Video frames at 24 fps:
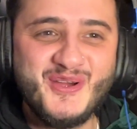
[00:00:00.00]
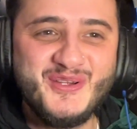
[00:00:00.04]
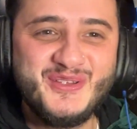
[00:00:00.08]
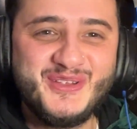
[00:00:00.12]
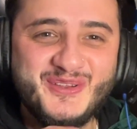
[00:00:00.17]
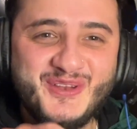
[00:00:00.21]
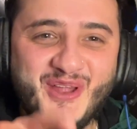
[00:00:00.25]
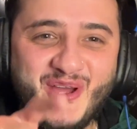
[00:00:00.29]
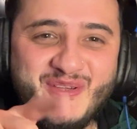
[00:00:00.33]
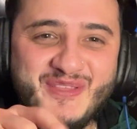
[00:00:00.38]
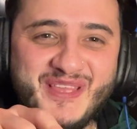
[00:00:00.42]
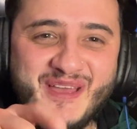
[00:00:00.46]

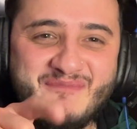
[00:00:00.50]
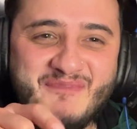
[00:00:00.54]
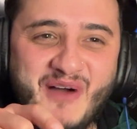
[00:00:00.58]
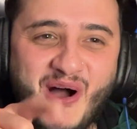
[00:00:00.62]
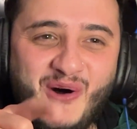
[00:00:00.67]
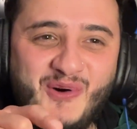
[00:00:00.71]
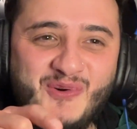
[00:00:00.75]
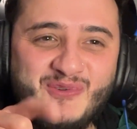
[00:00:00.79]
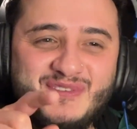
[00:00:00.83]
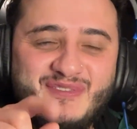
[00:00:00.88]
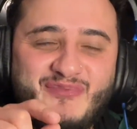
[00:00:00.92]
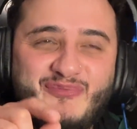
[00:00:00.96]
you know them
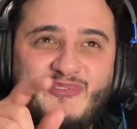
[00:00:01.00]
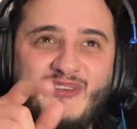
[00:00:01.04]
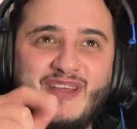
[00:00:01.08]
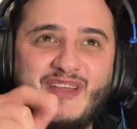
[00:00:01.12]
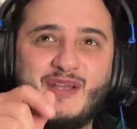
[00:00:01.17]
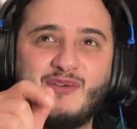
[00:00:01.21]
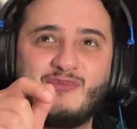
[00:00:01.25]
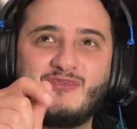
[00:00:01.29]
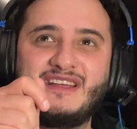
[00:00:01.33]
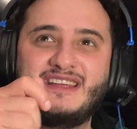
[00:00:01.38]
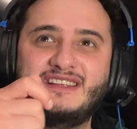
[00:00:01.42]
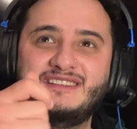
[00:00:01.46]
old
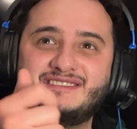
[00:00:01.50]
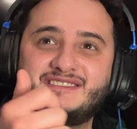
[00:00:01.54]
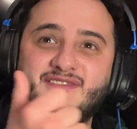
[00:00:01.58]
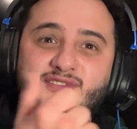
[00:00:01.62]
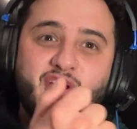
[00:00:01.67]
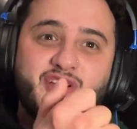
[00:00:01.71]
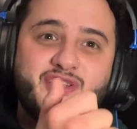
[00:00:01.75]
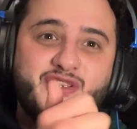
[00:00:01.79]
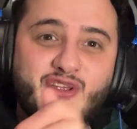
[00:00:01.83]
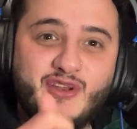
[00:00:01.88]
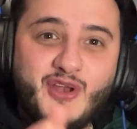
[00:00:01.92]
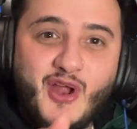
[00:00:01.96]
figurines.
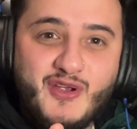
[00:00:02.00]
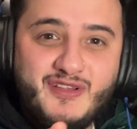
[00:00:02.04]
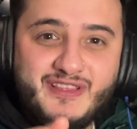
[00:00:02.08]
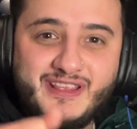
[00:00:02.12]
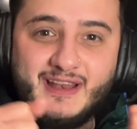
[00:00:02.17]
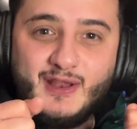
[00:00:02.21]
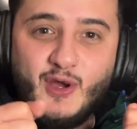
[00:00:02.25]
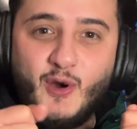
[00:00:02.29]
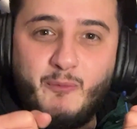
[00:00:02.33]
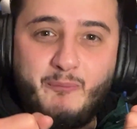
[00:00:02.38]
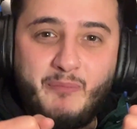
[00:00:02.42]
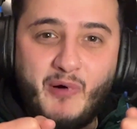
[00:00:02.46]
No, you know the
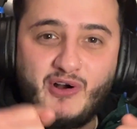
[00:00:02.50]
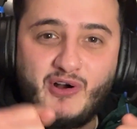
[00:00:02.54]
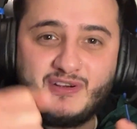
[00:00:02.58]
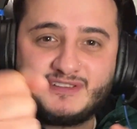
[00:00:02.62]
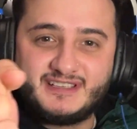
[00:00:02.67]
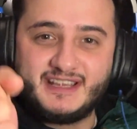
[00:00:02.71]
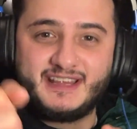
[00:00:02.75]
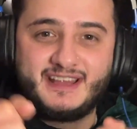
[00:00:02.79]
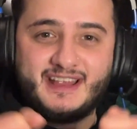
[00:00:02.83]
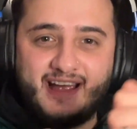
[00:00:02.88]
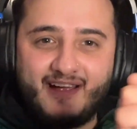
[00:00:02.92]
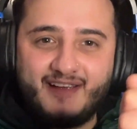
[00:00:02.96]
little
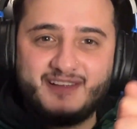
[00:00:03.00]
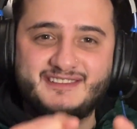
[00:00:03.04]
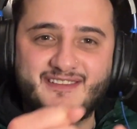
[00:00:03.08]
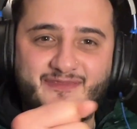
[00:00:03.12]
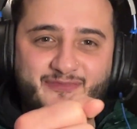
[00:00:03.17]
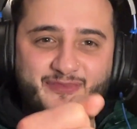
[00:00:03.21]
boxing character